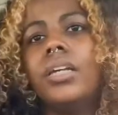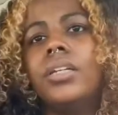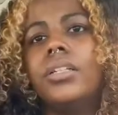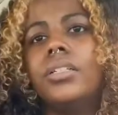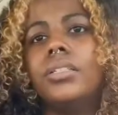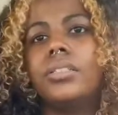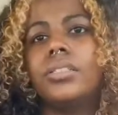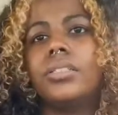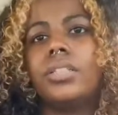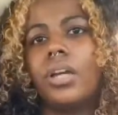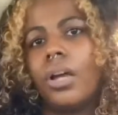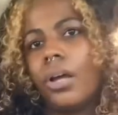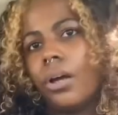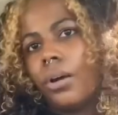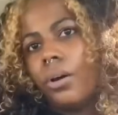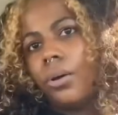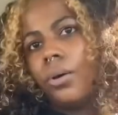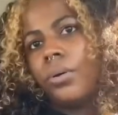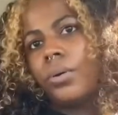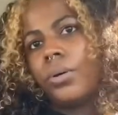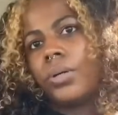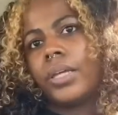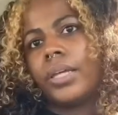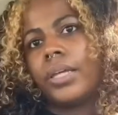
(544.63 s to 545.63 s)

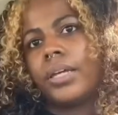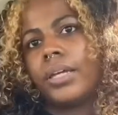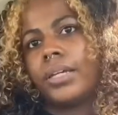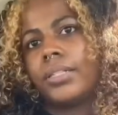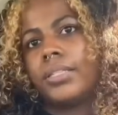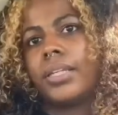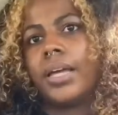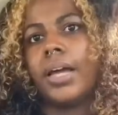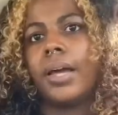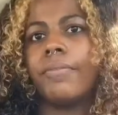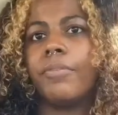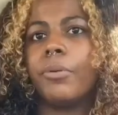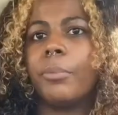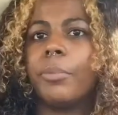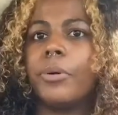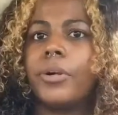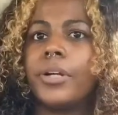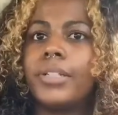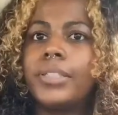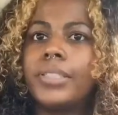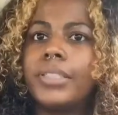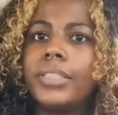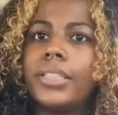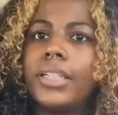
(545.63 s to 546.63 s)
so yeah time for
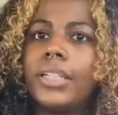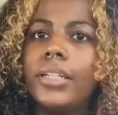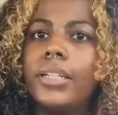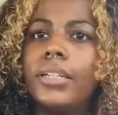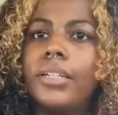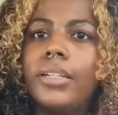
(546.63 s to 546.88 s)
brunch